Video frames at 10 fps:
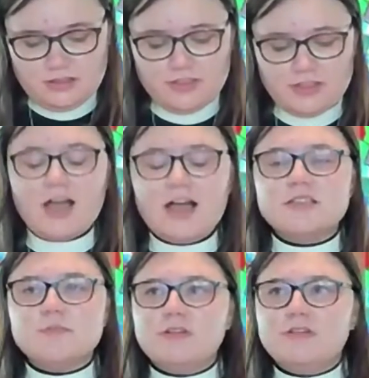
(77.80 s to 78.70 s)
The
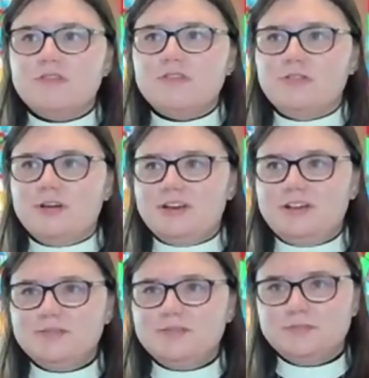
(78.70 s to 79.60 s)
Gospel of the Lord.
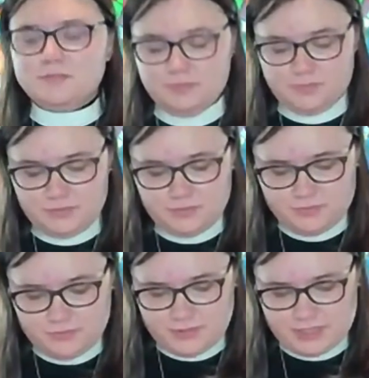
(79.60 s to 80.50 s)

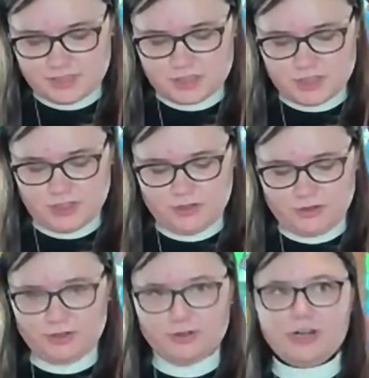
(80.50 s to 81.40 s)
Praise to you,
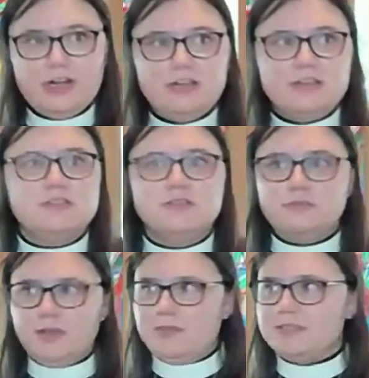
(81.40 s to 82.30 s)
O Christ.
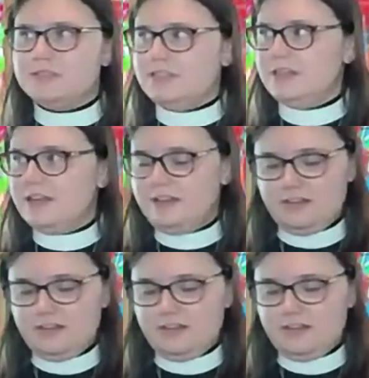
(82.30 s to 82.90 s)
You may be seated.